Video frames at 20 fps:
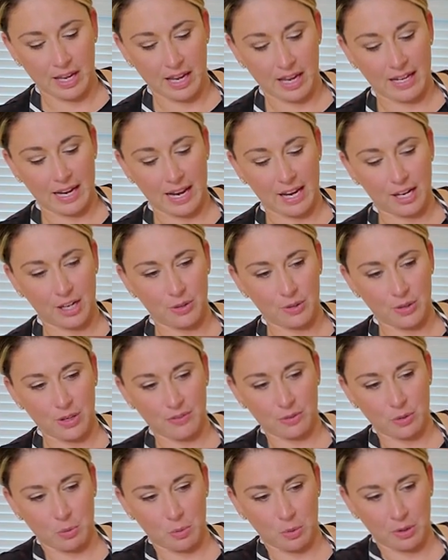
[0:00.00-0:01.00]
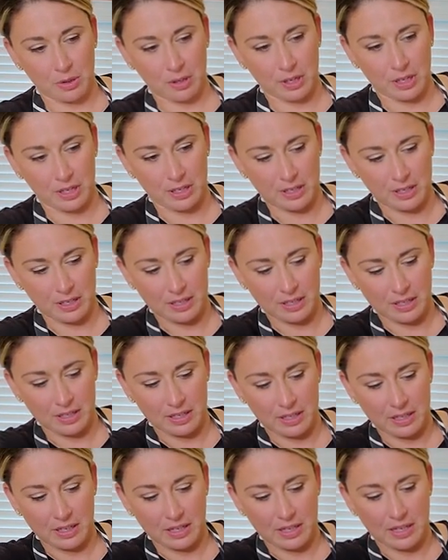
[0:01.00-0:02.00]
And now you don't have to worry
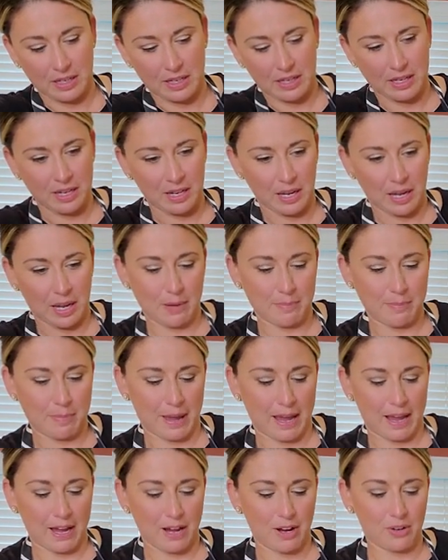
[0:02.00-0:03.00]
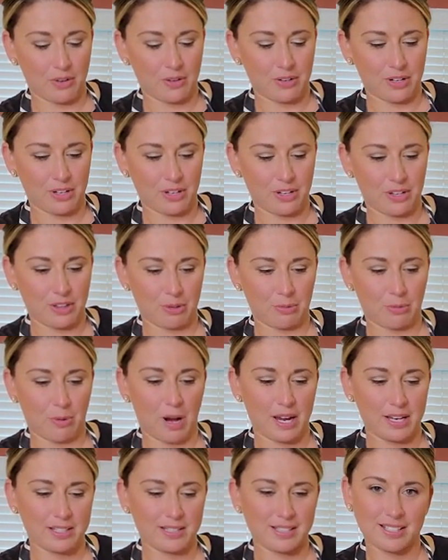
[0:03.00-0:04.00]
about the
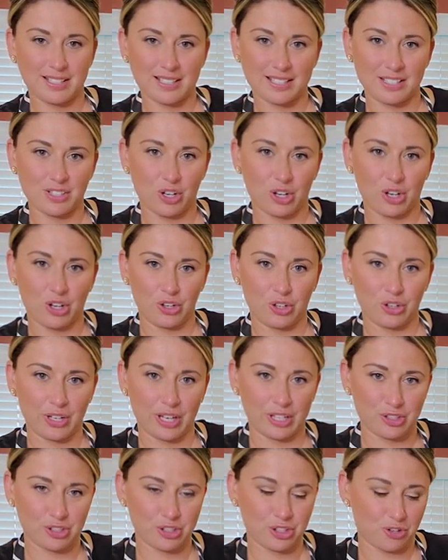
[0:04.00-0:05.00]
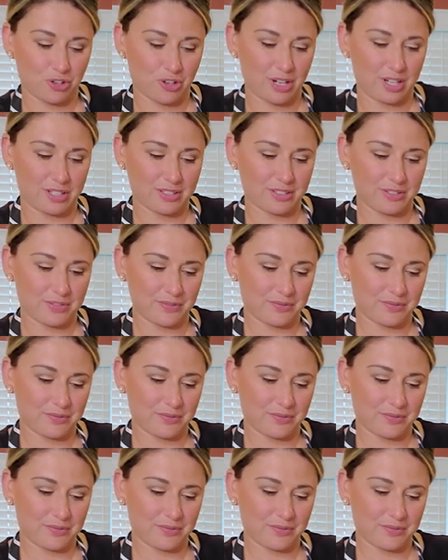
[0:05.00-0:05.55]
rinds because it's all getting strained.